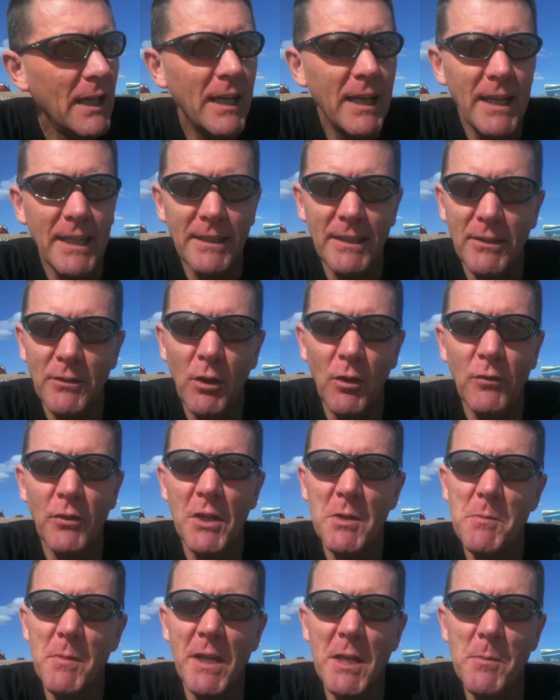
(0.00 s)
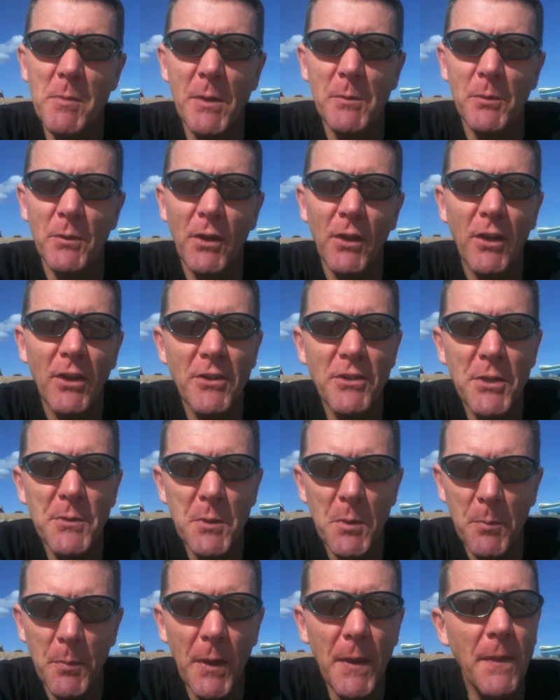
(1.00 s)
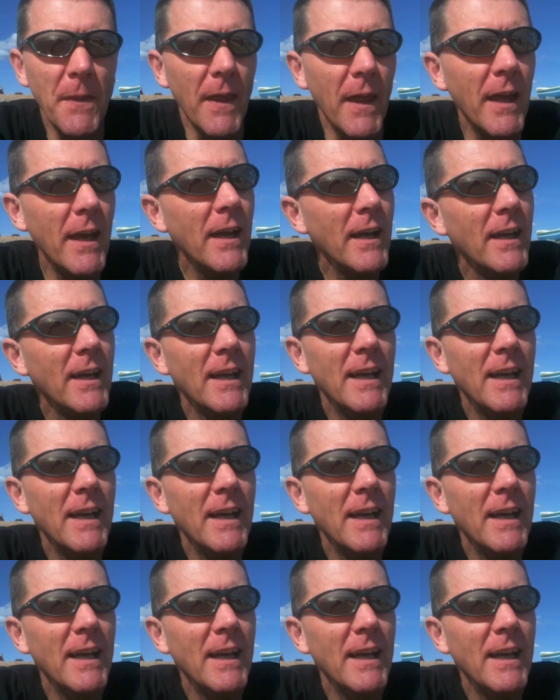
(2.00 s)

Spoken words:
and not very many people that I knew had been there.